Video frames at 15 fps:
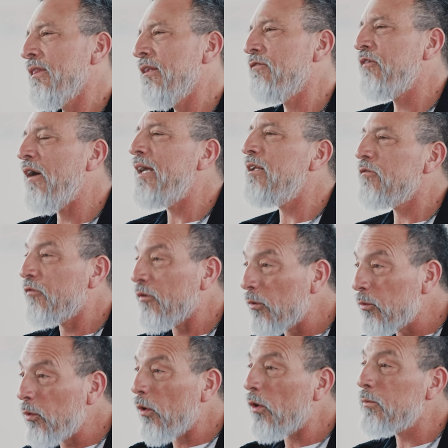the fight for
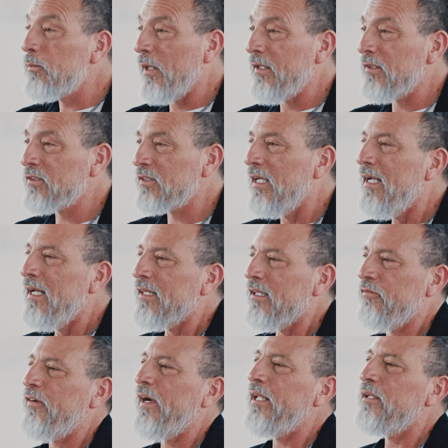world peace, the
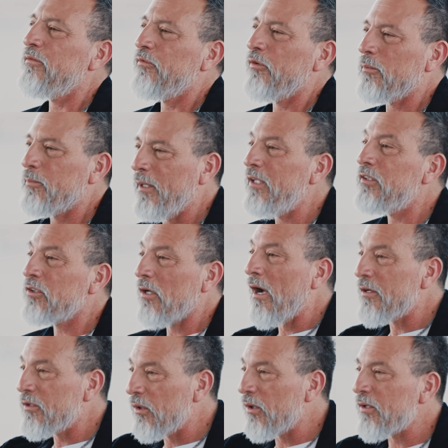fight for peace
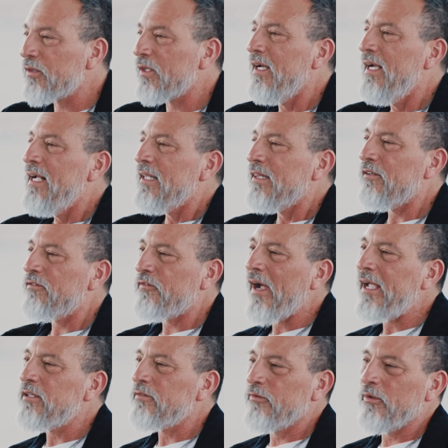on earth, the
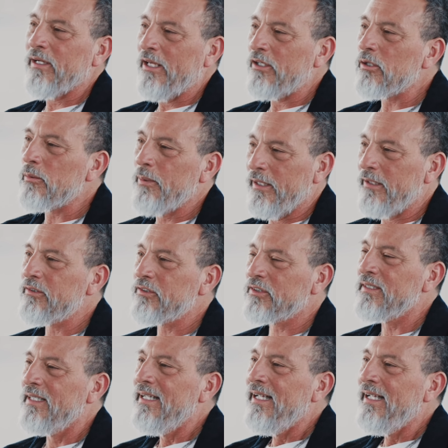fight for inner peace.